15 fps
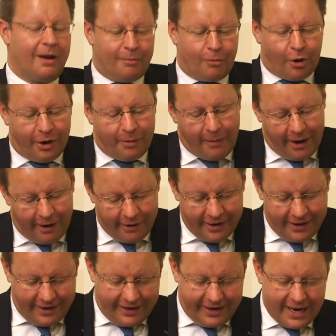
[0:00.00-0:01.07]
Morning, Merryn.
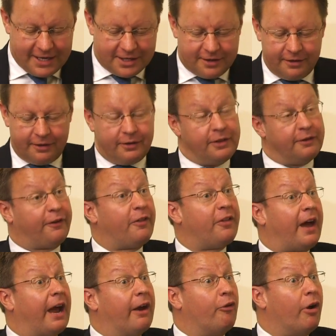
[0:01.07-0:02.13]
Yes, the fund
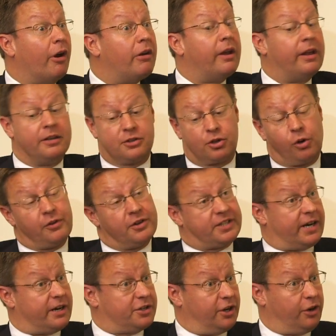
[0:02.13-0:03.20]
that I run is called the
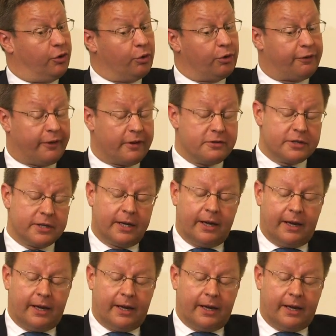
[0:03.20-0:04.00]
Saracen Growth Fund,